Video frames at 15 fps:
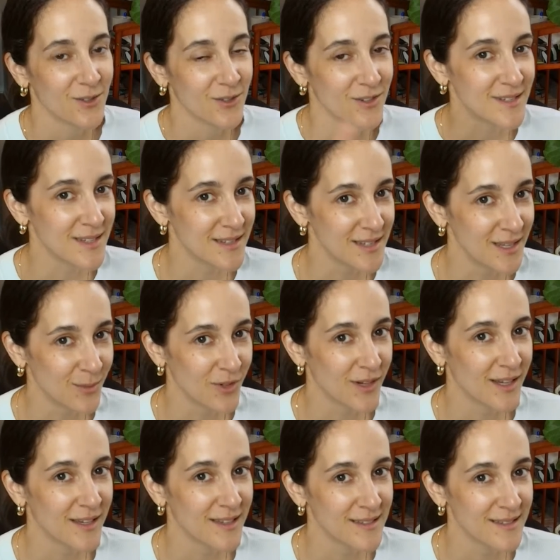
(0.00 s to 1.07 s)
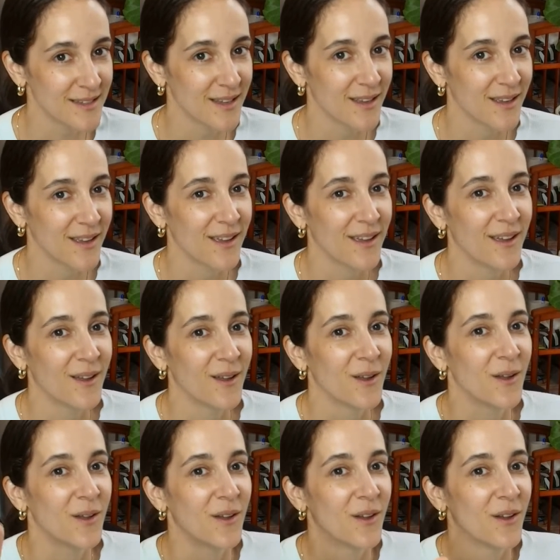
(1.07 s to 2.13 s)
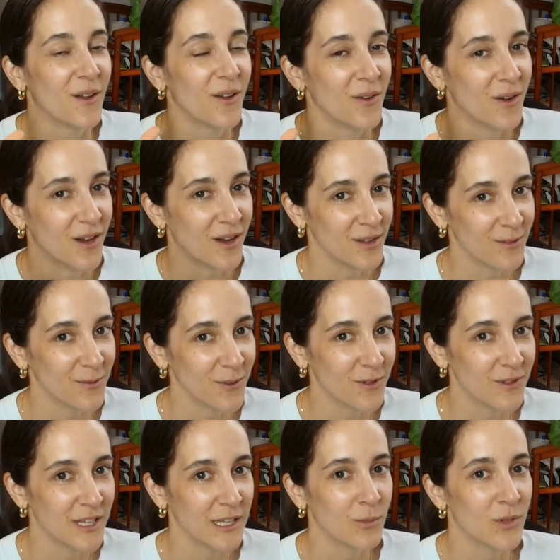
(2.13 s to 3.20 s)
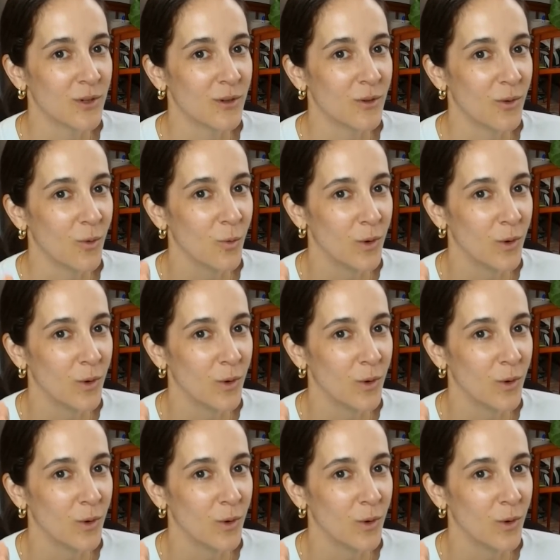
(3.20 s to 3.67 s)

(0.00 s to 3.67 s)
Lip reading: So just to summarize, on the food label,